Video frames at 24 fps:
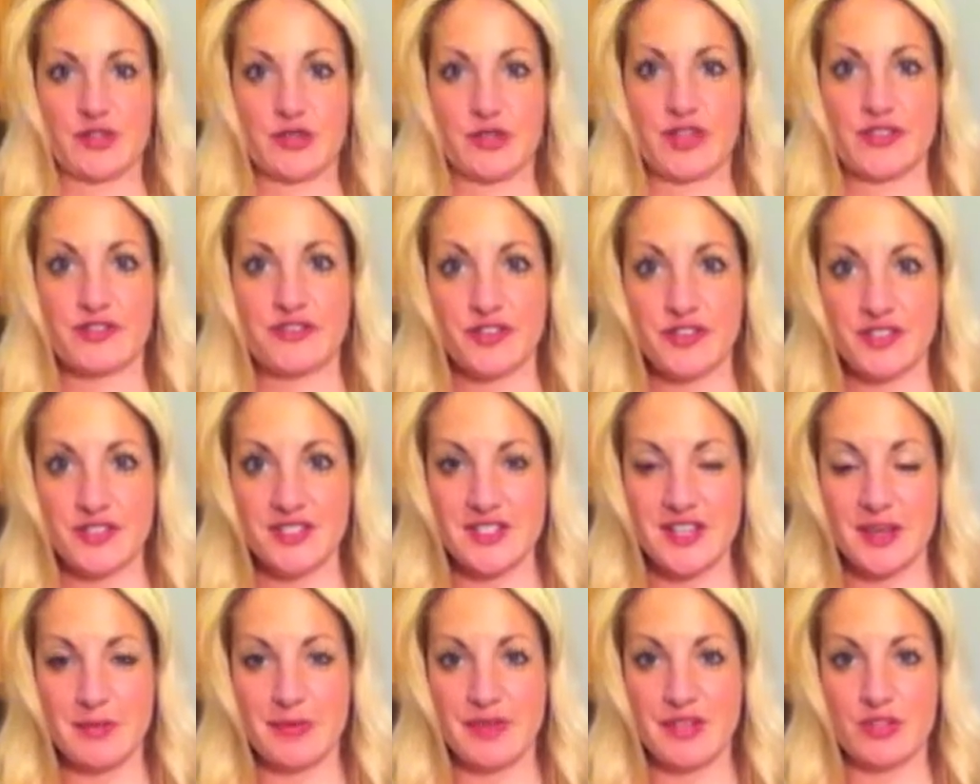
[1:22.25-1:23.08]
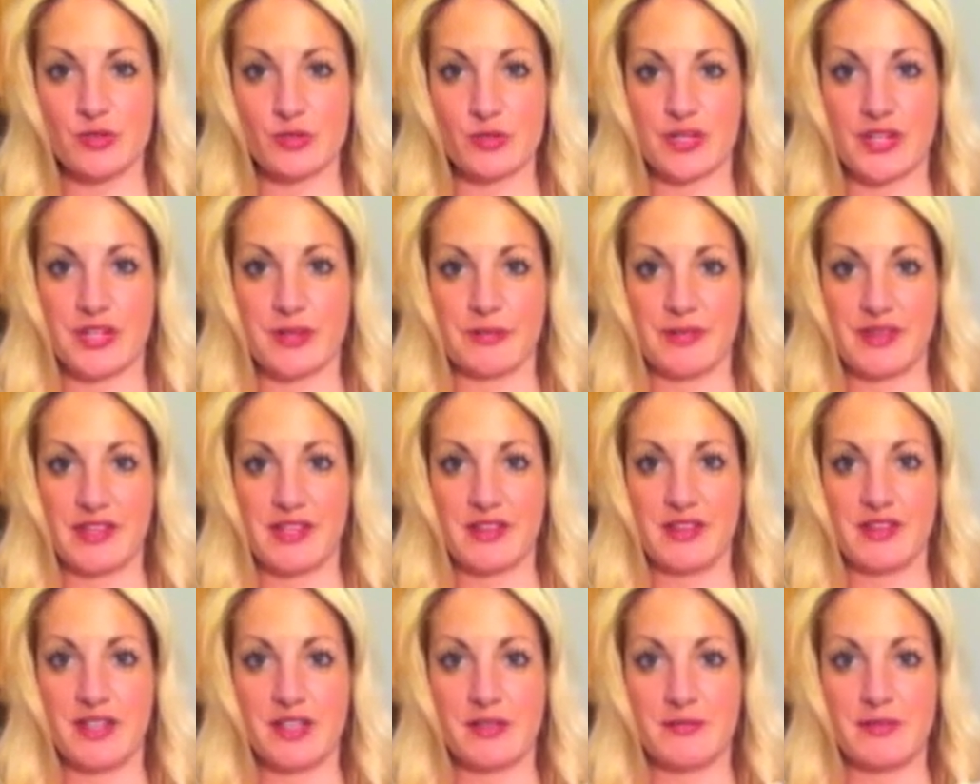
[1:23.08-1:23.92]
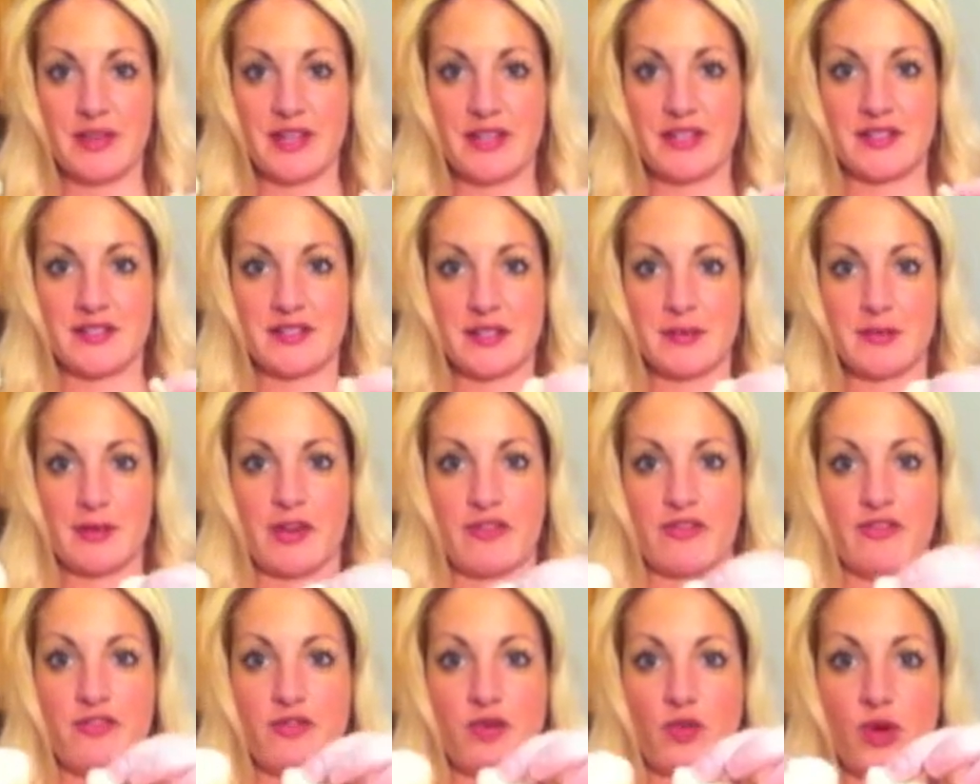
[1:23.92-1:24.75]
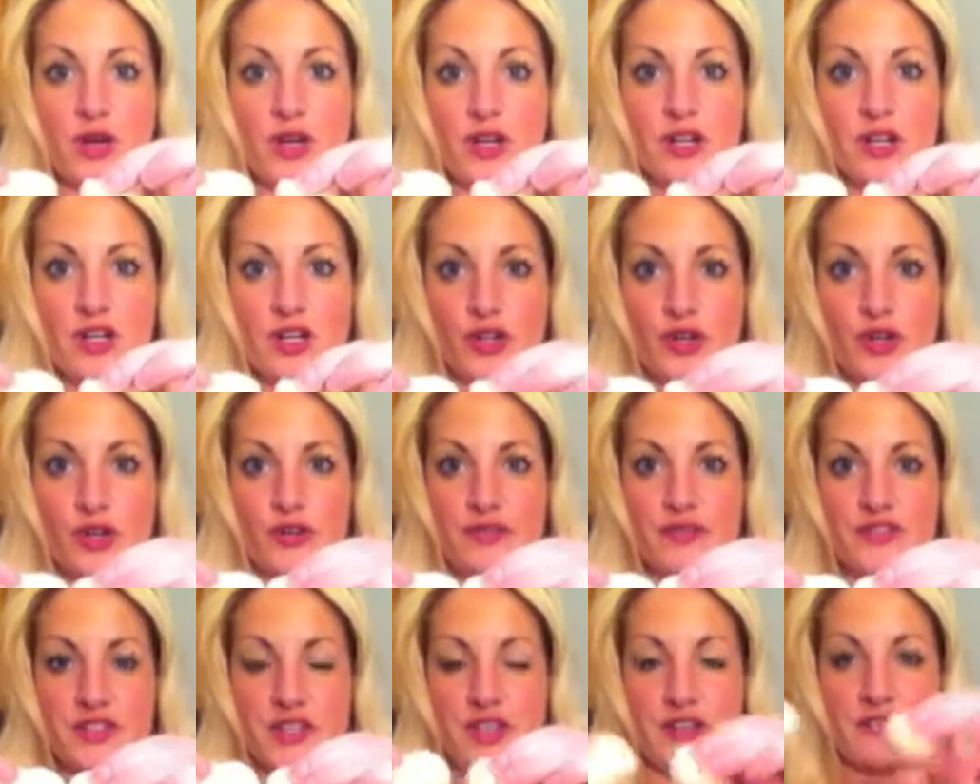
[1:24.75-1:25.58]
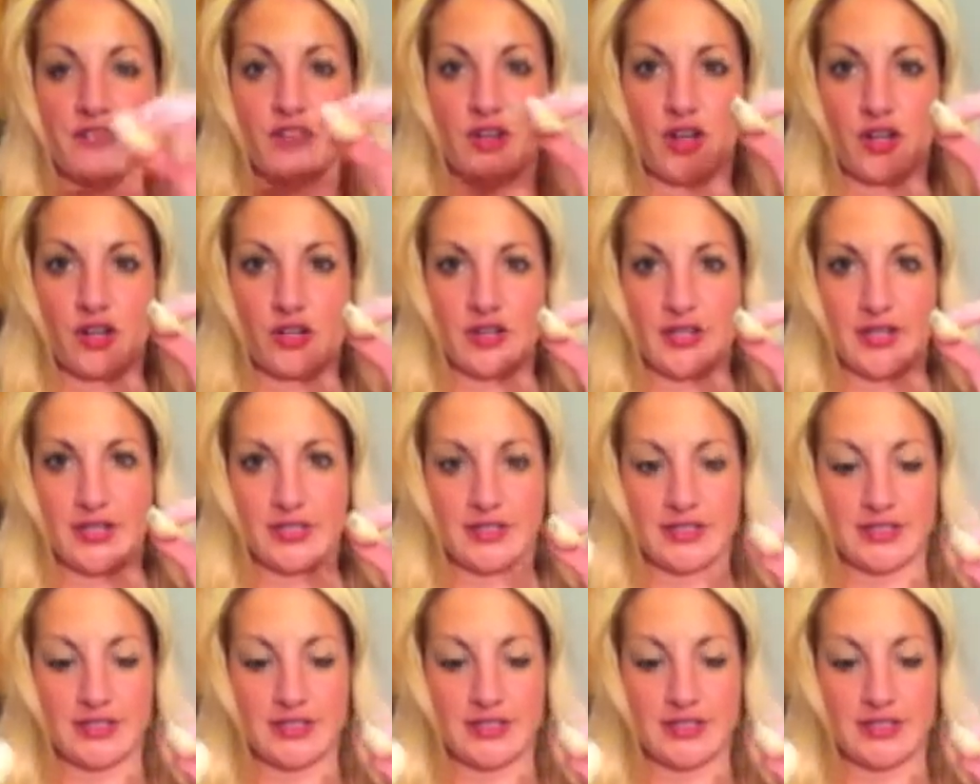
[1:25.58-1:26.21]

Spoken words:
our first step is we're going to peel and mince about 4 cloves of garlic.